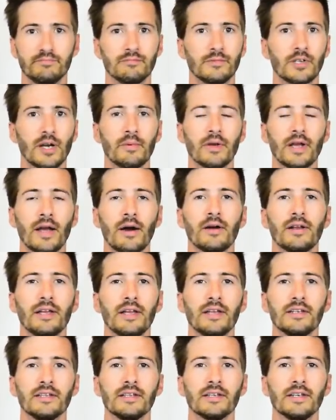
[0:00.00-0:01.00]
coming out
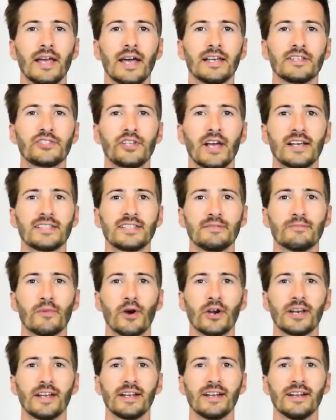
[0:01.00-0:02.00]
into the S-chassis
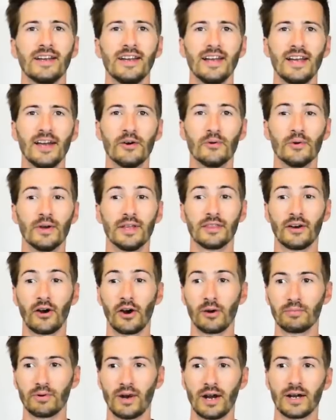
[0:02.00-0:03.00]
market with
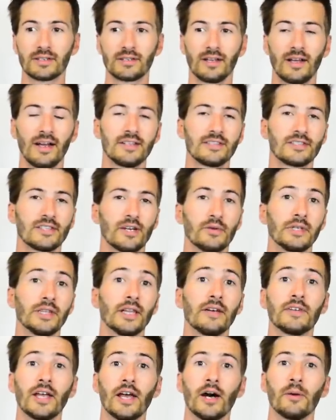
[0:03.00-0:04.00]
our product line. So we'd
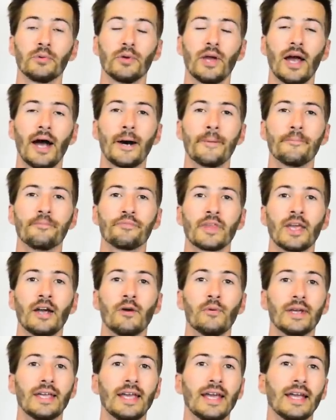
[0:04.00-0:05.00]
love to help you out.
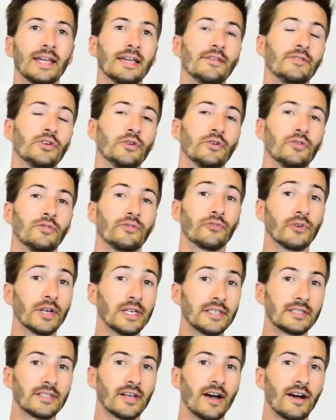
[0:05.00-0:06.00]
We can't give you free
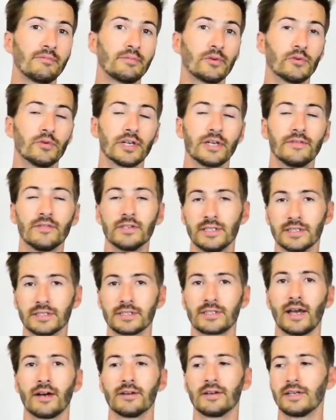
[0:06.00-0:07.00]
stuff, but we'll give you a
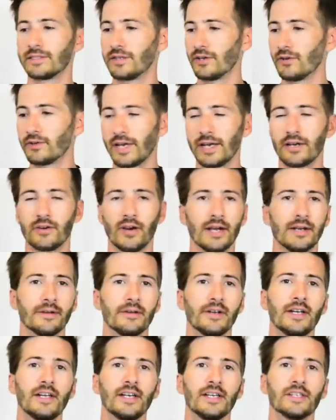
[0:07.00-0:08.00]
discount. I said, okay, great.
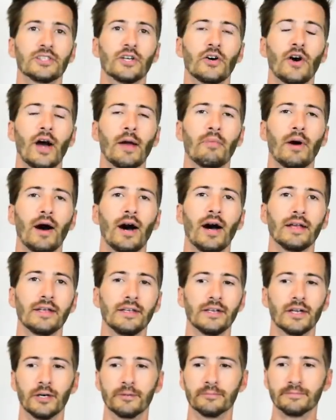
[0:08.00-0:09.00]
So I bought, you
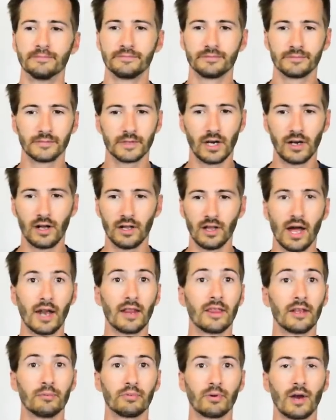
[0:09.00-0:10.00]
know, a lot
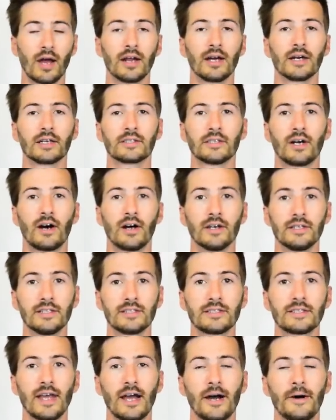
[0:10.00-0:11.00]
of their product on
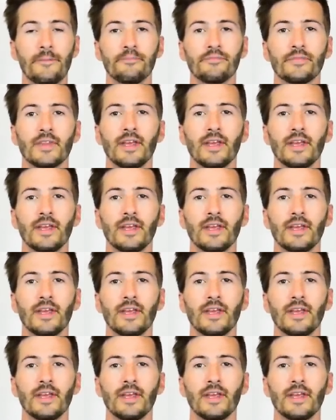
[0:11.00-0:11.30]
discount